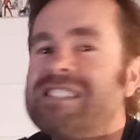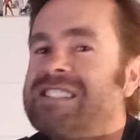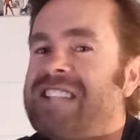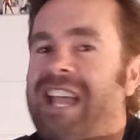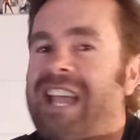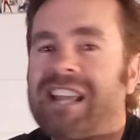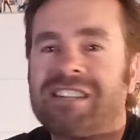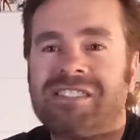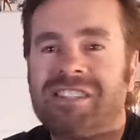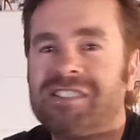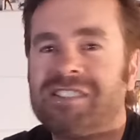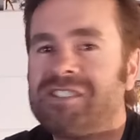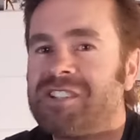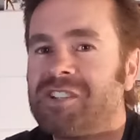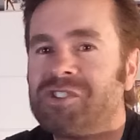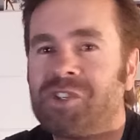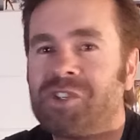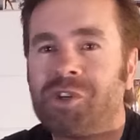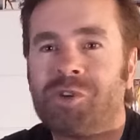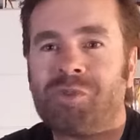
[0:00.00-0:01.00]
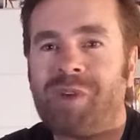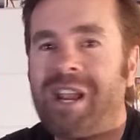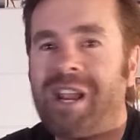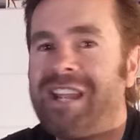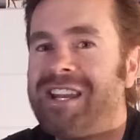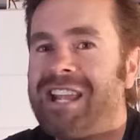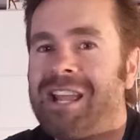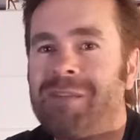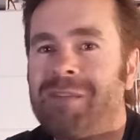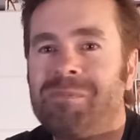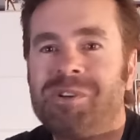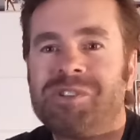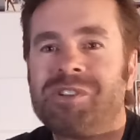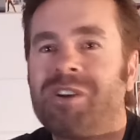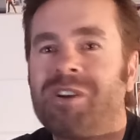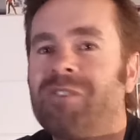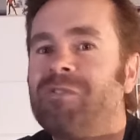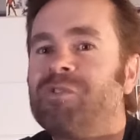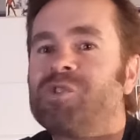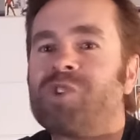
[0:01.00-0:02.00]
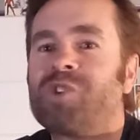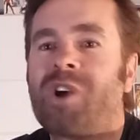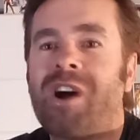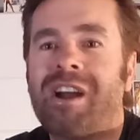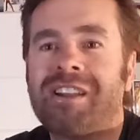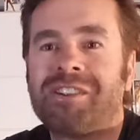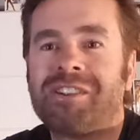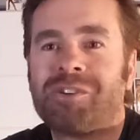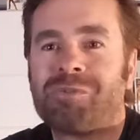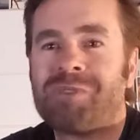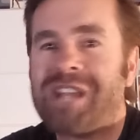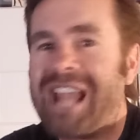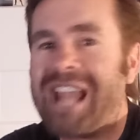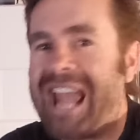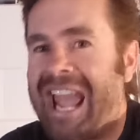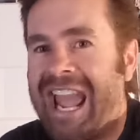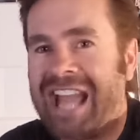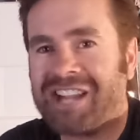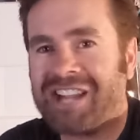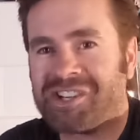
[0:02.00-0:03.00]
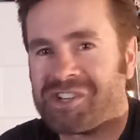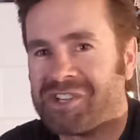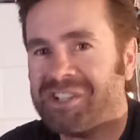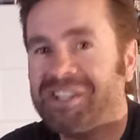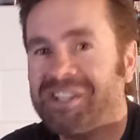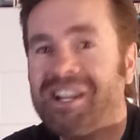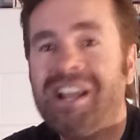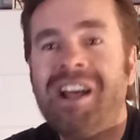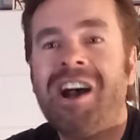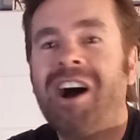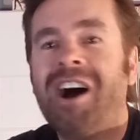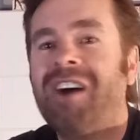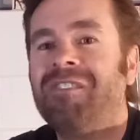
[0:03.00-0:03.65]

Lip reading: Zeck did such a great image of drawing the reaction